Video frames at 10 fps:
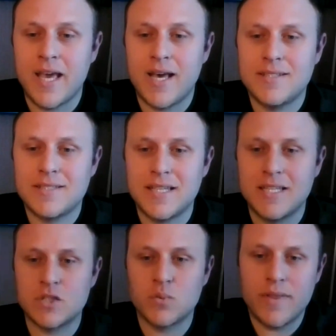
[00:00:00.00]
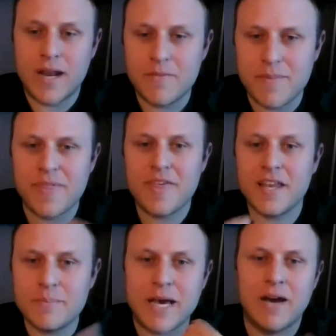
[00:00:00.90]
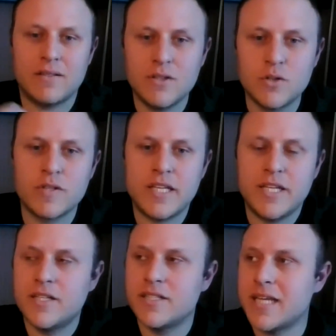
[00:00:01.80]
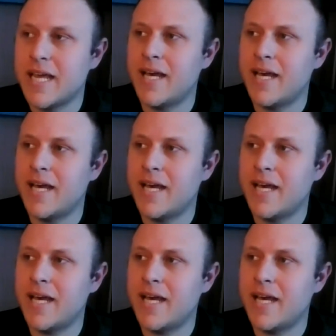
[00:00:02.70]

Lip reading: And this is one that I've been thinking about over the years.